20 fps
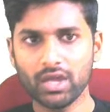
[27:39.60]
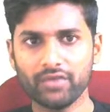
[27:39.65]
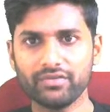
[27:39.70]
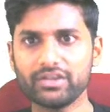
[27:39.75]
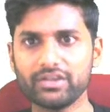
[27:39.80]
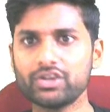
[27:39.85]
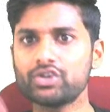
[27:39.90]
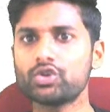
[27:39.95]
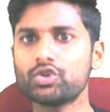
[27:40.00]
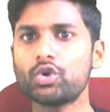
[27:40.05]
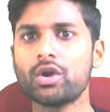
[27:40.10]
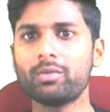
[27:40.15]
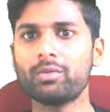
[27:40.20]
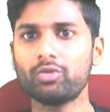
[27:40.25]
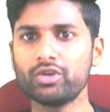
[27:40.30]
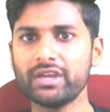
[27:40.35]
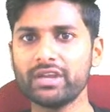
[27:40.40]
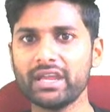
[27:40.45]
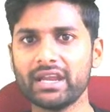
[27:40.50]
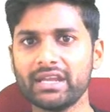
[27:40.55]
We need to know
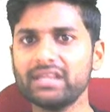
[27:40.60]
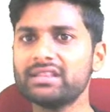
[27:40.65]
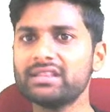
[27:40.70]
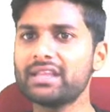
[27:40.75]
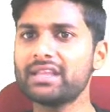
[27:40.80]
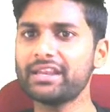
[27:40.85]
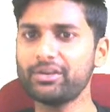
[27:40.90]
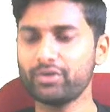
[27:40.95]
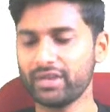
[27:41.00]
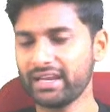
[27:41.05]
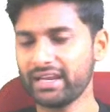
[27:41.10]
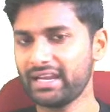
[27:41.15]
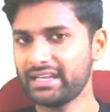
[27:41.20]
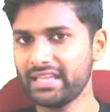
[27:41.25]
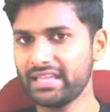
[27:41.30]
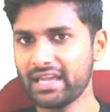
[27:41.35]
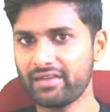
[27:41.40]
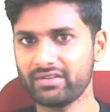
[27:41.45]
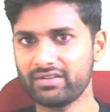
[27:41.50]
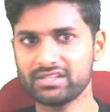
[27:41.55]
about D and D, then you can get
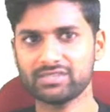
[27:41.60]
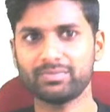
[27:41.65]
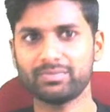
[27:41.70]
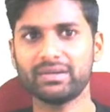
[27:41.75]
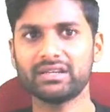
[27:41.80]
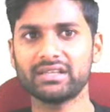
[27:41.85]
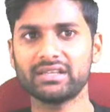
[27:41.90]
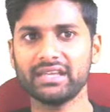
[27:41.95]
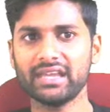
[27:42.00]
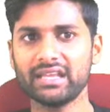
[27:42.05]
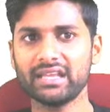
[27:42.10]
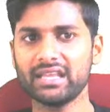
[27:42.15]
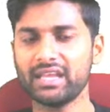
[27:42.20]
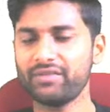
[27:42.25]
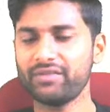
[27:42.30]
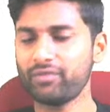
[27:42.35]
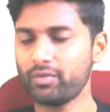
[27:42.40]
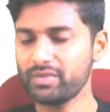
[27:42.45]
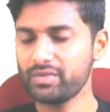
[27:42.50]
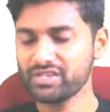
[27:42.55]
the average. But here the
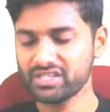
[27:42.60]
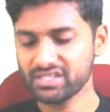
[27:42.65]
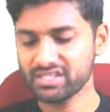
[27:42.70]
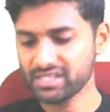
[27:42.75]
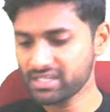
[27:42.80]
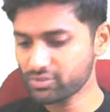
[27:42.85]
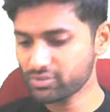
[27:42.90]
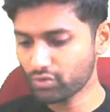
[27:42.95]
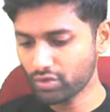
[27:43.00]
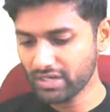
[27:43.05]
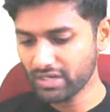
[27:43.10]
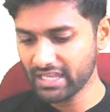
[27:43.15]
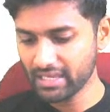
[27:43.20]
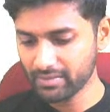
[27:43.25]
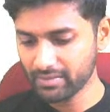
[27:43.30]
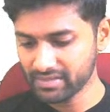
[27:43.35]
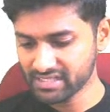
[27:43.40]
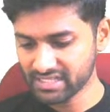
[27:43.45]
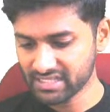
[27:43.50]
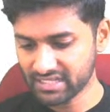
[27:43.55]
information says only
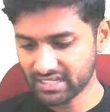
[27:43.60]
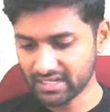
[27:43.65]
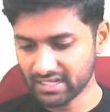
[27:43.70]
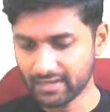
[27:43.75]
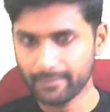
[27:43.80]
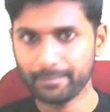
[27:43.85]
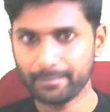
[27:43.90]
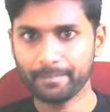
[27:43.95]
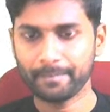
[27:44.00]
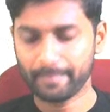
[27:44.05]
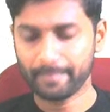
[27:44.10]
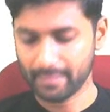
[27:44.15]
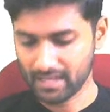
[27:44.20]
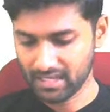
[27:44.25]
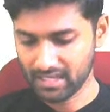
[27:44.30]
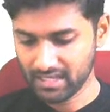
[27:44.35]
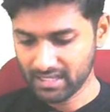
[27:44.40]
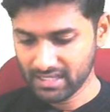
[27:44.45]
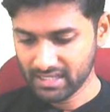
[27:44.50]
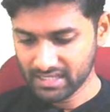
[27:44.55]
ABC. No, no.
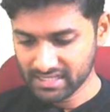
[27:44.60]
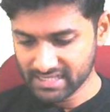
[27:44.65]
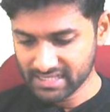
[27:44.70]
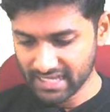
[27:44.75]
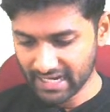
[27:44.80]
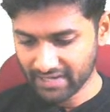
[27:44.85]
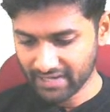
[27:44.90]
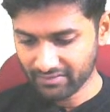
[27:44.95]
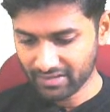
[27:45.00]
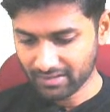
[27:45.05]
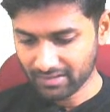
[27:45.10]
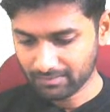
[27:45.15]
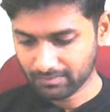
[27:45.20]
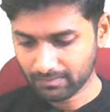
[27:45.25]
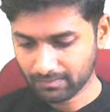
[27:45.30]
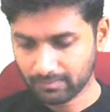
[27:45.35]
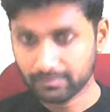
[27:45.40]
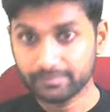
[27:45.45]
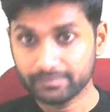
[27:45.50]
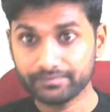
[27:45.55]
Second one,
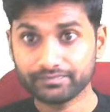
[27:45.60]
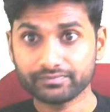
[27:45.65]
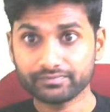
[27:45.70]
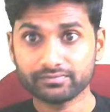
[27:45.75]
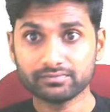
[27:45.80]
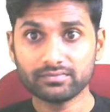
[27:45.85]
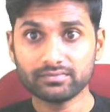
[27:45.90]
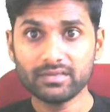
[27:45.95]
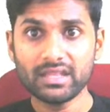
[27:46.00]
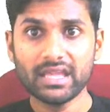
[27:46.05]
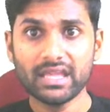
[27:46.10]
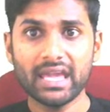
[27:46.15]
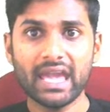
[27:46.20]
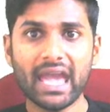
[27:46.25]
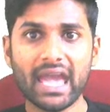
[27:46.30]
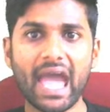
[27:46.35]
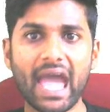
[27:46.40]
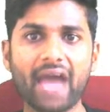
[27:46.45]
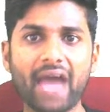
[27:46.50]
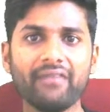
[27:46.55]

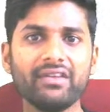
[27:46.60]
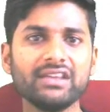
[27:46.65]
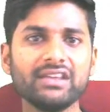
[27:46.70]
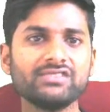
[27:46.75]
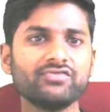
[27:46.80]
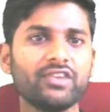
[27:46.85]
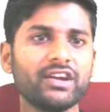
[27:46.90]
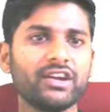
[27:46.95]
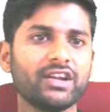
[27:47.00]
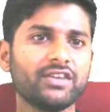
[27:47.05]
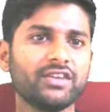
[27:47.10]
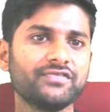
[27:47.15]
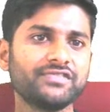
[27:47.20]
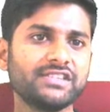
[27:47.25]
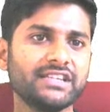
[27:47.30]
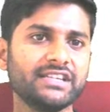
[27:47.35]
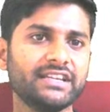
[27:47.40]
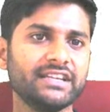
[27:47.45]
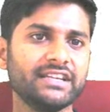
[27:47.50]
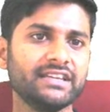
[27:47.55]
average weight of
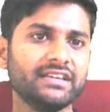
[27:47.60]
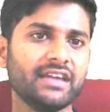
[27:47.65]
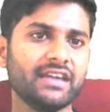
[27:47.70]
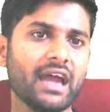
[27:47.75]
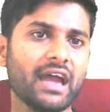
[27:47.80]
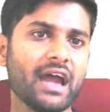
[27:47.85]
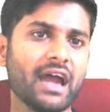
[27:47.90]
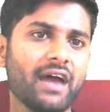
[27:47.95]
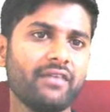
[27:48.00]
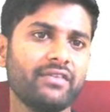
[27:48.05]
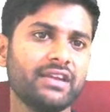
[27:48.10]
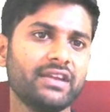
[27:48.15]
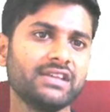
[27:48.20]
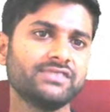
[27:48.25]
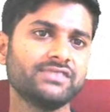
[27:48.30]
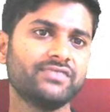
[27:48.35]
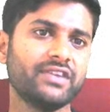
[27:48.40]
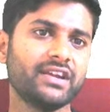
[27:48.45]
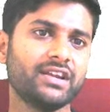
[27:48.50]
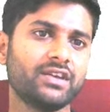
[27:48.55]
CDE. Average
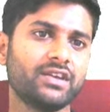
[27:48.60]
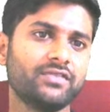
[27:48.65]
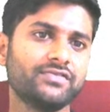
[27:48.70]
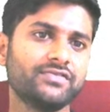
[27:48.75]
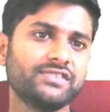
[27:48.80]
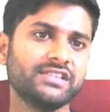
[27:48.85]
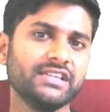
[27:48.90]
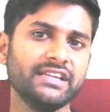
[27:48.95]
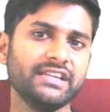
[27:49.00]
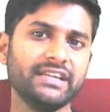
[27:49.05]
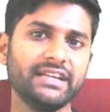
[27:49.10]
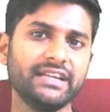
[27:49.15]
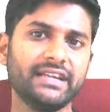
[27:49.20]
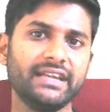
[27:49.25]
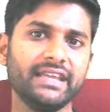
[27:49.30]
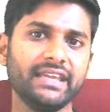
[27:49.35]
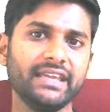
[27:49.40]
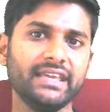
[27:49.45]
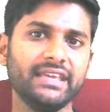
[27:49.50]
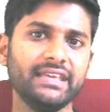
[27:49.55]
weight of
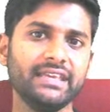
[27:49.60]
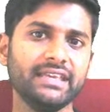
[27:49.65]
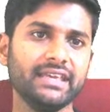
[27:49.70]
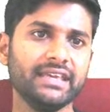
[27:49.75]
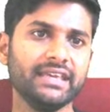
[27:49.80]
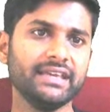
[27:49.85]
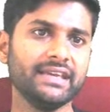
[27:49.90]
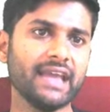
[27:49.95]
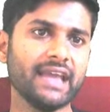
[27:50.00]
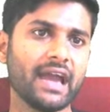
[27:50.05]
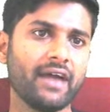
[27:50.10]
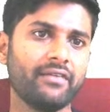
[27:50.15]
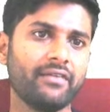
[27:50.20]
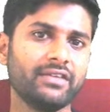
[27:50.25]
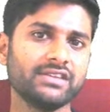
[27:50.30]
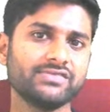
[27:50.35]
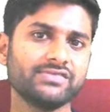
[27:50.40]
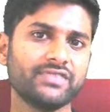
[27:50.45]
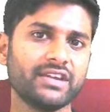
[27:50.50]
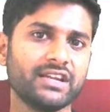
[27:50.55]
CDE.
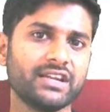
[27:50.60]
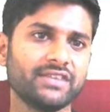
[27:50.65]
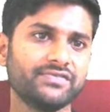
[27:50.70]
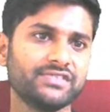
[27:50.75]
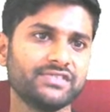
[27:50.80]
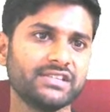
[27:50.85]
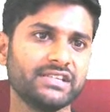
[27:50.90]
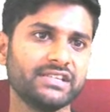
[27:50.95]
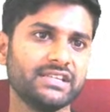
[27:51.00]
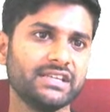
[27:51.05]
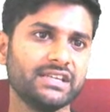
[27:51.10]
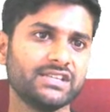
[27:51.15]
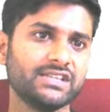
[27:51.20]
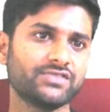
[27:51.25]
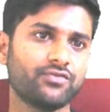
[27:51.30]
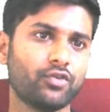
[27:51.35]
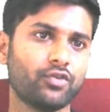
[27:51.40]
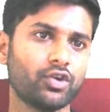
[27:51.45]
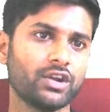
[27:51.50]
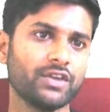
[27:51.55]
Average weight of CDE
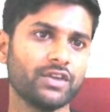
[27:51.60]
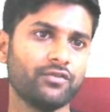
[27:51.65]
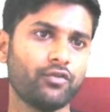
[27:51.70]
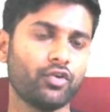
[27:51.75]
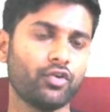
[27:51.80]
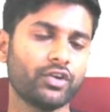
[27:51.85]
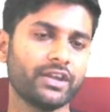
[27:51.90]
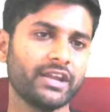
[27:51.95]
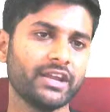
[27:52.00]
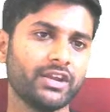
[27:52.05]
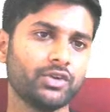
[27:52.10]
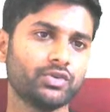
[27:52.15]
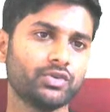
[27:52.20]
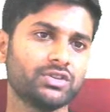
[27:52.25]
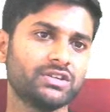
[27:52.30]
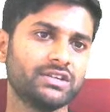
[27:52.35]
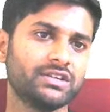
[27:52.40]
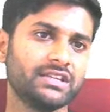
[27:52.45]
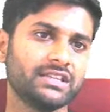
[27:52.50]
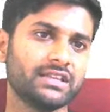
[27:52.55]
is 40. 40 into
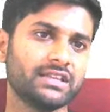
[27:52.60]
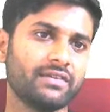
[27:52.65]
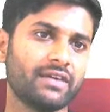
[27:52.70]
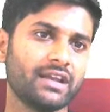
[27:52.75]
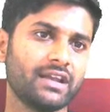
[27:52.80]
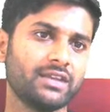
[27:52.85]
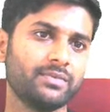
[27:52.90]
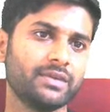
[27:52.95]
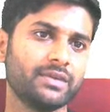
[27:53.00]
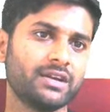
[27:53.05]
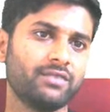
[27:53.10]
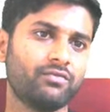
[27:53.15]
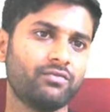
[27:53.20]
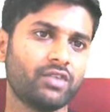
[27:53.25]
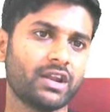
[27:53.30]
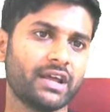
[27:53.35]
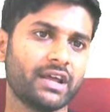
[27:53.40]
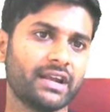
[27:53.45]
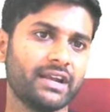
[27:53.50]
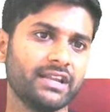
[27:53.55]
30, the value become
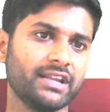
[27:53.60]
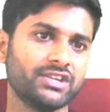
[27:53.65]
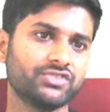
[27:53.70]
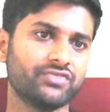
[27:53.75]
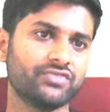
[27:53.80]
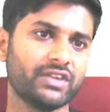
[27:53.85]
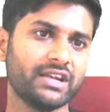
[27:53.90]
120.